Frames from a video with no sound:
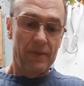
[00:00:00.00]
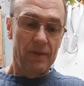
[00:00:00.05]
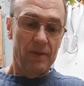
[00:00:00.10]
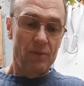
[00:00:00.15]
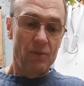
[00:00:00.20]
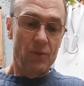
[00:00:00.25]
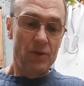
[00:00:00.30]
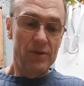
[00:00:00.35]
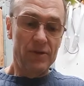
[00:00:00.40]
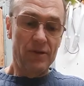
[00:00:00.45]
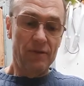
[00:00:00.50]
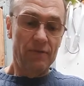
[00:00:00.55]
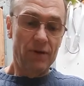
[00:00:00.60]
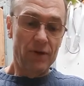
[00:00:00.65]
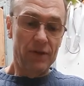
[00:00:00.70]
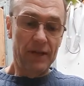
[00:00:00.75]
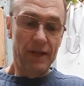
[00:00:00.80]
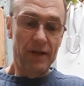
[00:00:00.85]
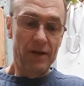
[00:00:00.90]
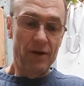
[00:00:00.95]
Once I've
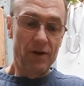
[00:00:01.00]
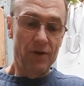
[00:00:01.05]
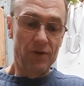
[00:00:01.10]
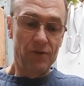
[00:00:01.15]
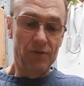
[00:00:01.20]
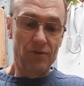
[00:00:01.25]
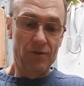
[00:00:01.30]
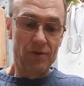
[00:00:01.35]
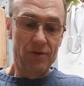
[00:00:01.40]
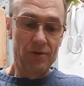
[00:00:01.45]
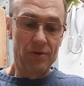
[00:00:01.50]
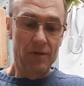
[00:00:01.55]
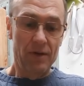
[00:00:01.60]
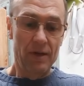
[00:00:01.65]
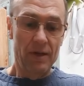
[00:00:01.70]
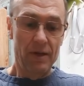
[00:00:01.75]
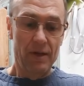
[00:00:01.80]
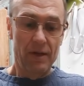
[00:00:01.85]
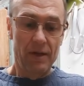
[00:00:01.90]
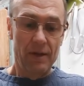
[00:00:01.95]
got that hole through,
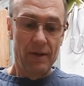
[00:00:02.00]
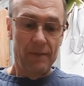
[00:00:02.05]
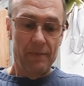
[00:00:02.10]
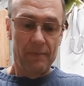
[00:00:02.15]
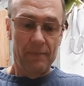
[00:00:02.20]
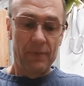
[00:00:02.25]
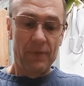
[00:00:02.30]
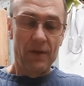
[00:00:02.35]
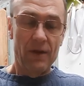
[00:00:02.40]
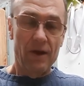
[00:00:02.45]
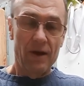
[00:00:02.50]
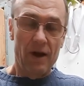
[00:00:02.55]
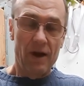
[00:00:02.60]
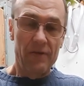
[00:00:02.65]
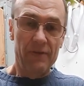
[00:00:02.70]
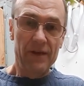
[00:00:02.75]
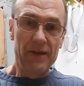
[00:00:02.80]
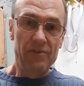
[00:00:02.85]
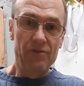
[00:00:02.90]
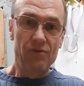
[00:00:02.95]

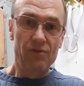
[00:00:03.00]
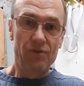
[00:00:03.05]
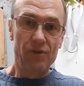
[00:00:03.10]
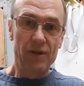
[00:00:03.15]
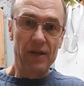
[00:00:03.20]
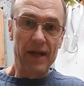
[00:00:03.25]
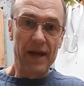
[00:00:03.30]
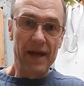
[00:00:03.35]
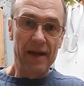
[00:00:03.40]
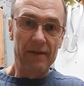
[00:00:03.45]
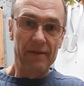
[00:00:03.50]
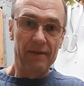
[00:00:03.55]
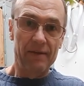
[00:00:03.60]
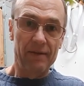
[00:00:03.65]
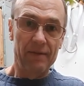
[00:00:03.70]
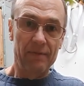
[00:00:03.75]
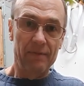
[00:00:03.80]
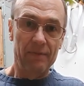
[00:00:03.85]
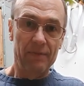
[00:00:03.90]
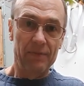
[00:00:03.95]
I then drill out
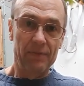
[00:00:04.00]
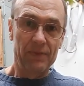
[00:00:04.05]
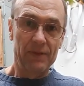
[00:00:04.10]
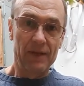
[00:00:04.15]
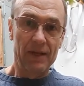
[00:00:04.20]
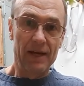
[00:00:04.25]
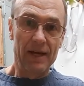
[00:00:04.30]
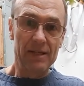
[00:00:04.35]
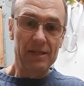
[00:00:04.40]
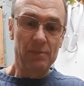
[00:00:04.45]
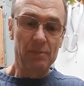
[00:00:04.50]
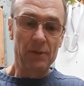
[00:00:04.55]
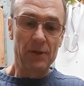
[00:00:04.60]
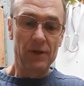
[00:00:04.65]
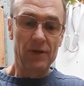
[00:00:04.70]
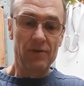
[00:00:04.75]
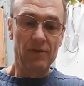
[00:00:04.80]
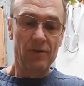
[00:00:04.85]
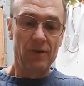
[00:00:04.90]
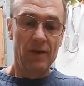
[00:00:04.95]
the larger
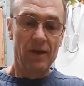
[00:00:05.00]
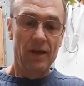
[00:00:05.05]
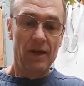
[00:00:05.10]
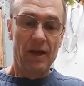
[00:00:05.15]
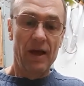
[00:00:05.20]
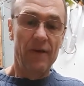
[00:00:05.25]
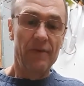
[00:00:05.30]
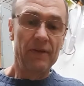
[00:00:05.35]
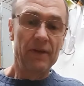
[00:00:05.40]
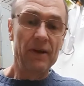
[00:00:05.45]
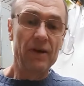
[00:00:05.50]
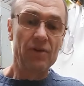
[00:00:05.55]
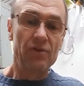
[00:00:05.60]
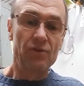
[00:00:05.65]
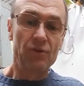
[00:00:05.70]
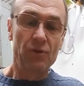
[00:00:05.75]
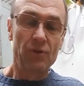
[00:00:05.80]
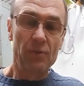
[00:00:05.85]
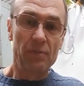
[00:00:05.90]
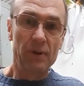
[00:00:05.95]
piece, and then I
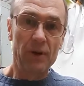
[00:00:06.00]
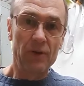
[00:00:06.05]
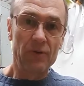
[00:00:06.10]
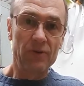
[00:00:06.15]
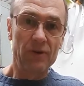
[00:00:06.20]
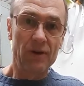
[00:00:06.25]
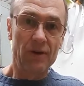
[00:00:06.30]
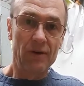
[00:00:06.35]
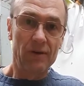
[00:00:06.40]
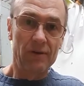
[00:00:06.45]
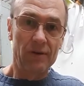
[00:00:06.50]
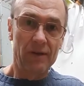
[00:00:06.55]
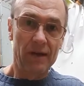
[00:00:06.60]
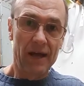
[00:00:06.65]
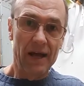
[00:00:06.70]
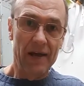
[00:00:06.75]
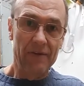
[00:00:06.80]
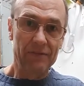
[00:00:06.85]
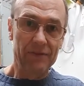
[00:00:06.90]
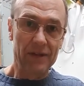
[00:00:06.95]
drill the bolt hole
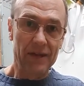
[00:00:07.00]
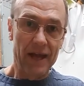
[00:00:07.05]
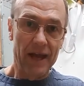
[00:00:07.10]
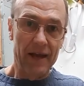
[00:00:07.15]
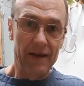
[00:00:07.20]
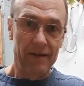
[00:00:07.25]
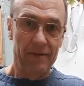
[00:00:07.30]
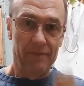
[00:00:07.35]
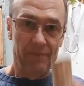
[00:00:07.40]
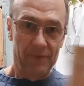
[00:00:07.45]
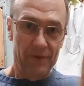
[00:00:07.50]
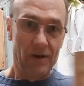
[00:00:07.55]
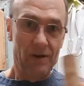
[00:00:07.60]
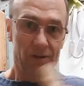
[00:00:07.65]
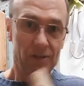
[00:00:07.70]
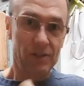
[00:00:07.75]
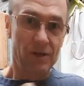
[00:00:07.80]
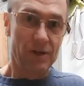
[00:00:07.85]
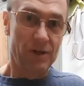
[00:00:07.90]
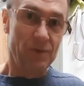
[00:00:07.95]
after that.
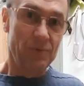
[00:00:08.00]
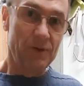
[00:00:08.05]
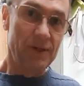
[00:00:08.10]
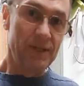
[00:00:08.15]
I'll show you an